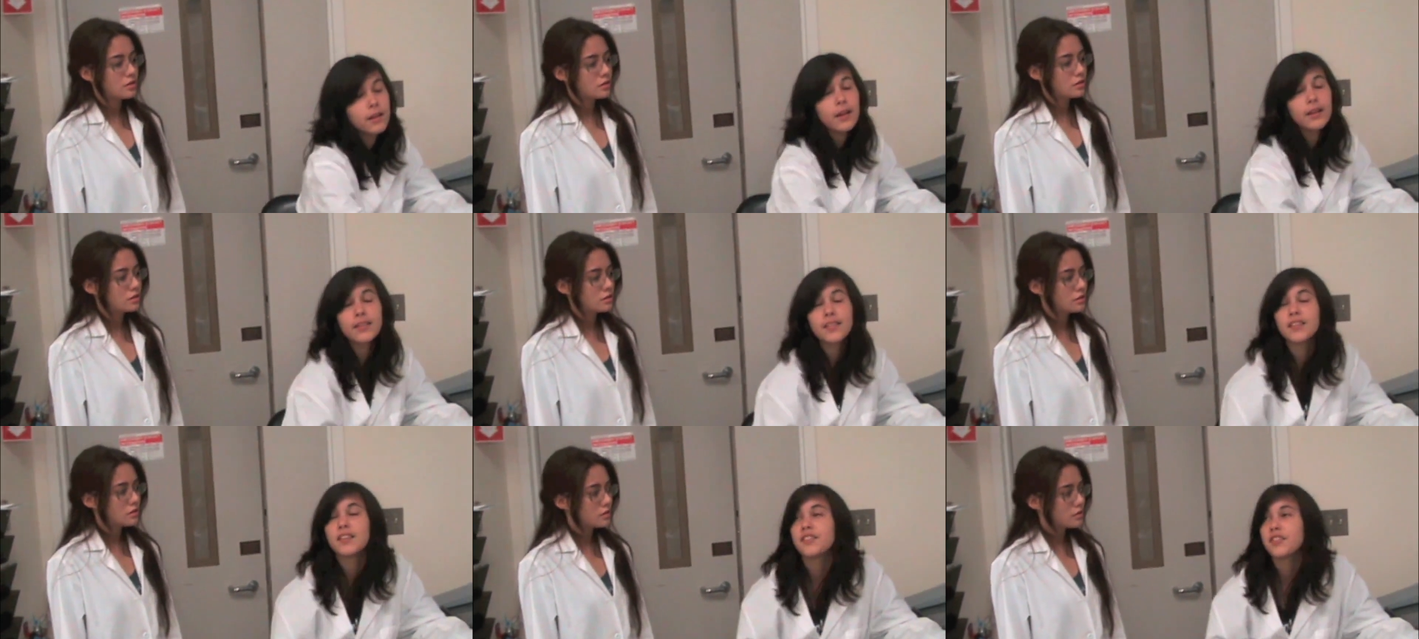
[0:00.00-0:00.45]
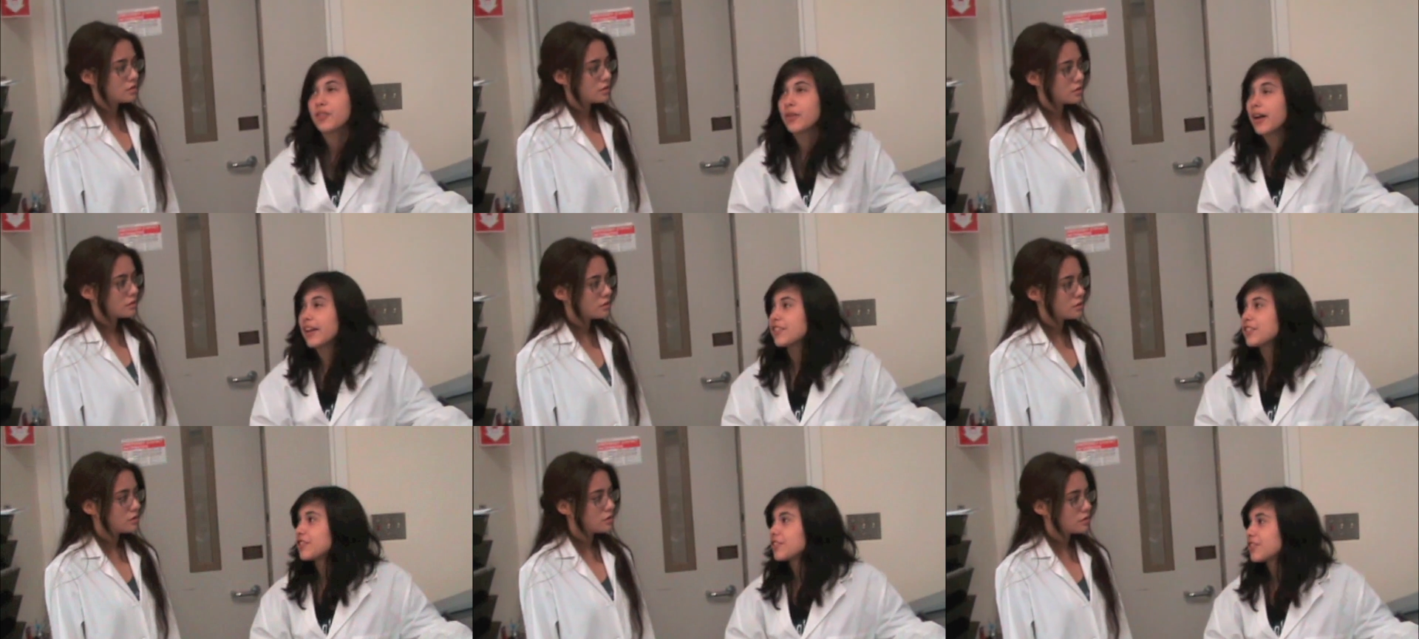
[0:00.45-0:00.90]
Speaker 1: That's enough
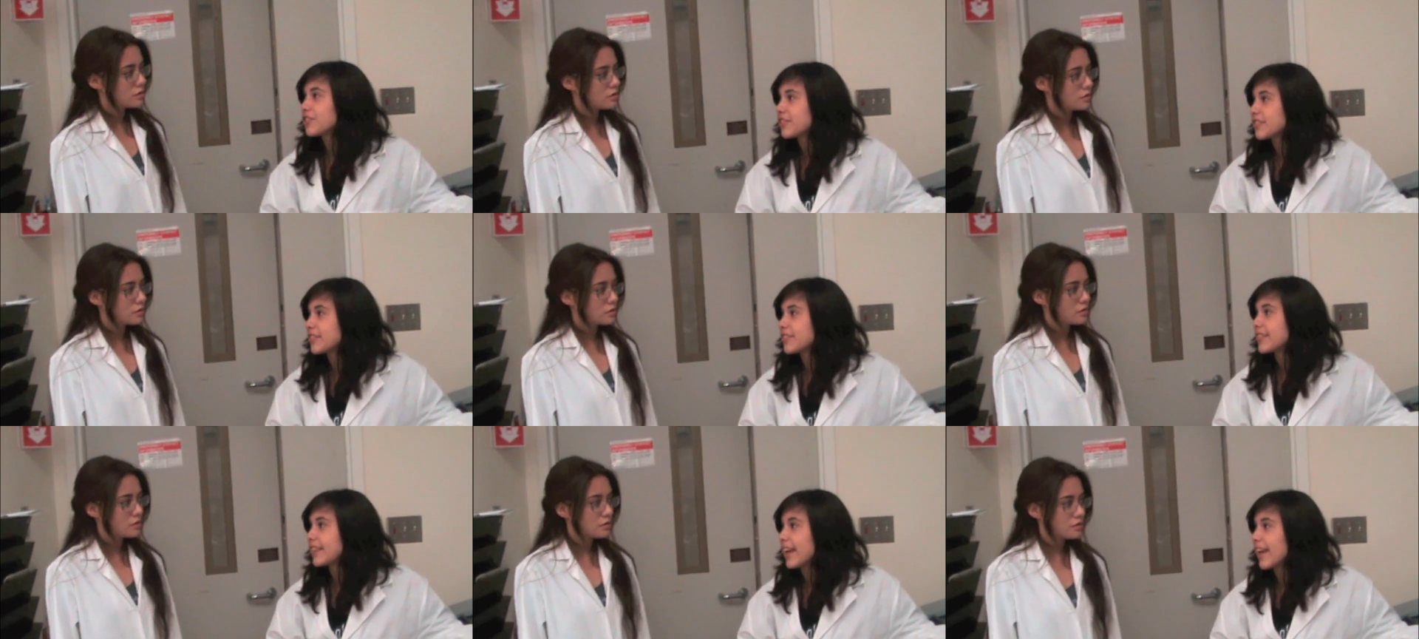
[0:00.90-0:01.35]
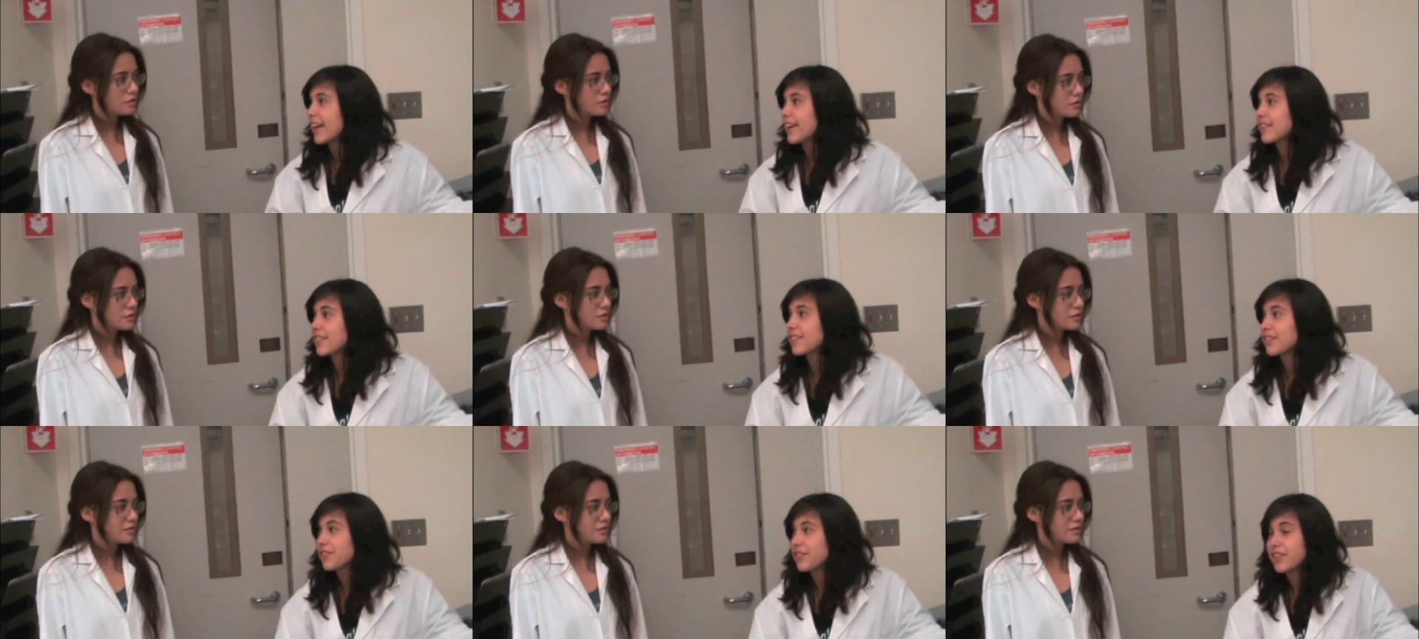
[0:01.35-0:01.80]
questions for today.
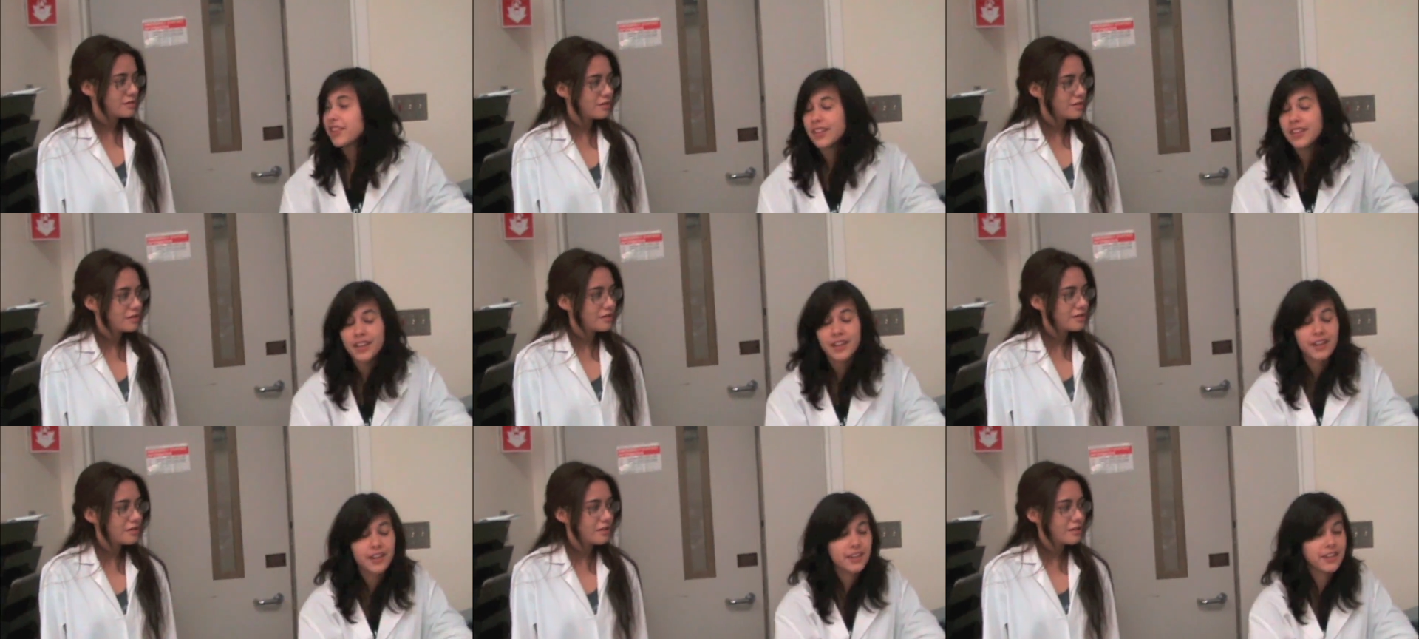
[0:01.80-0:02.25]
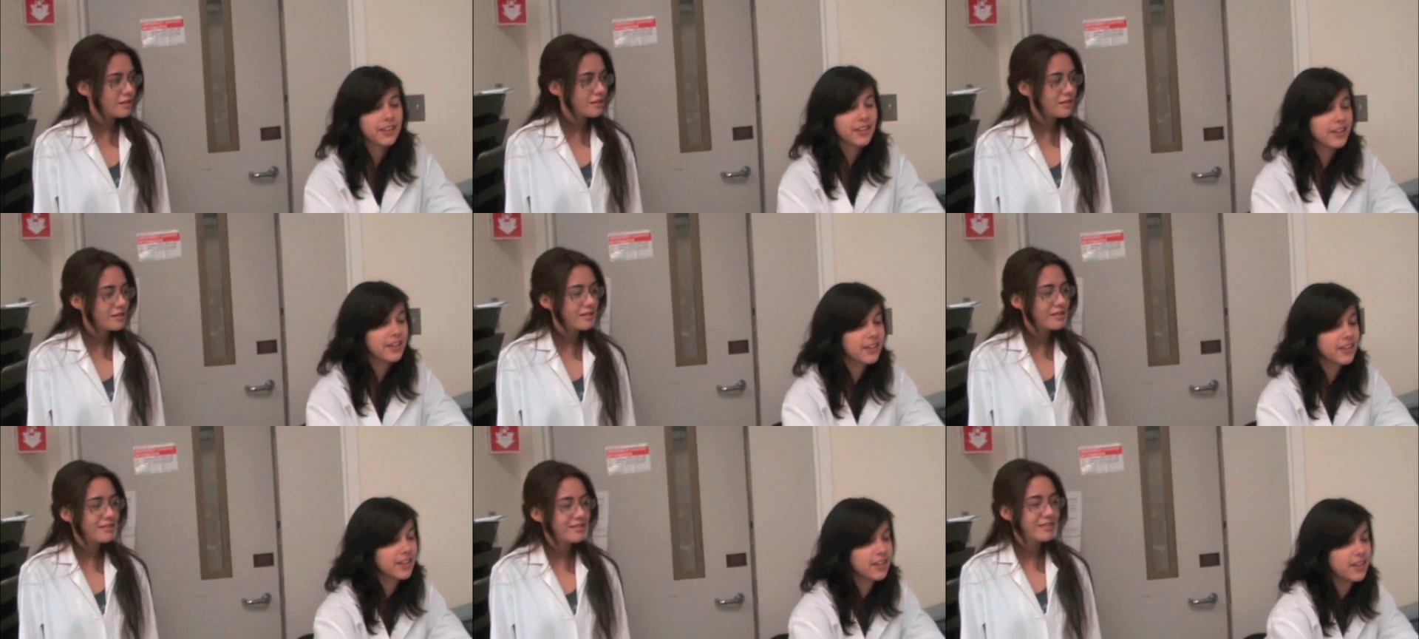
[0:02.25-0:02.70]
It's really early.